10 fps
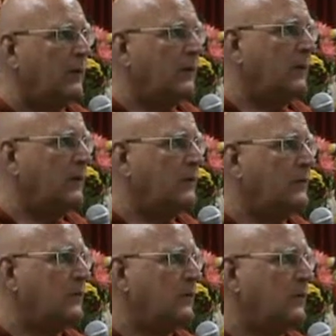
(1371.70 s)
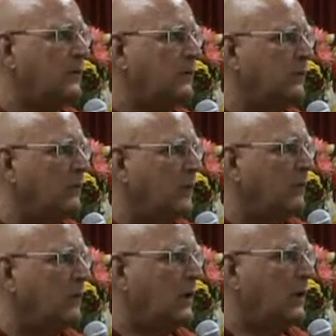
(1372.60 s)
It is not
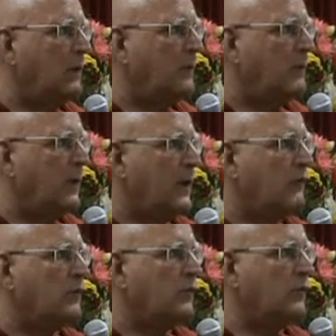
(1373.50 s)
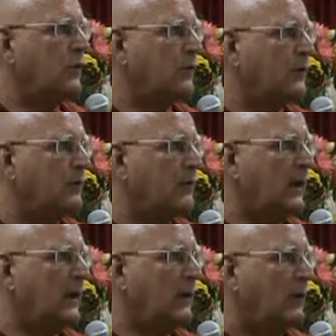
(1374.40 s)

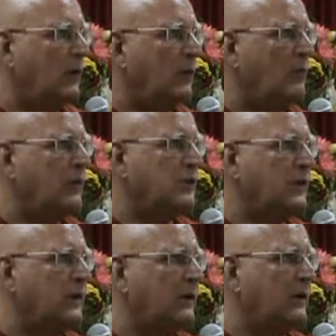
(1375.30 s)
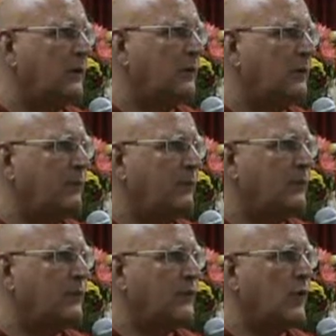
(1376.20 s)
introduced by pushing it down
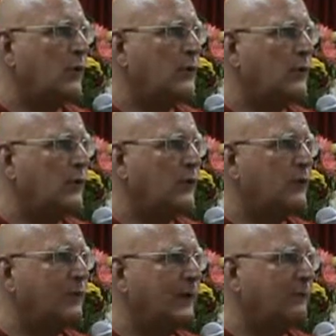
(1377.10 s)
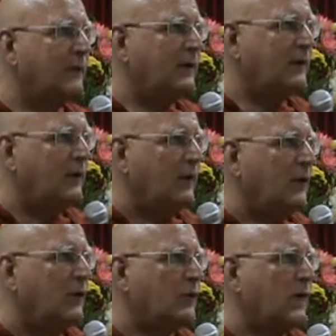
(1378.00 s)
people's throats, so to speak, but
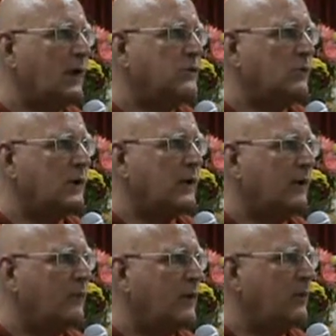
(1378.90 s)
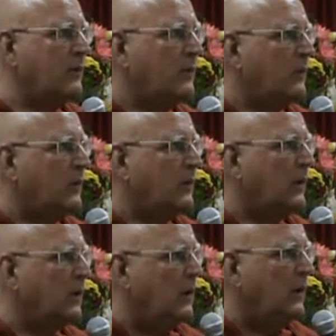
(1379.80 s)
gradually, if people
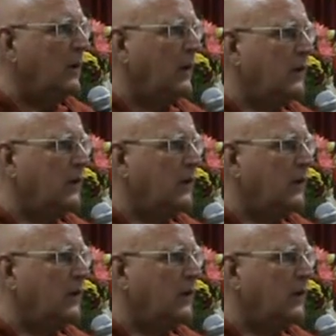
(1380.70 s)
were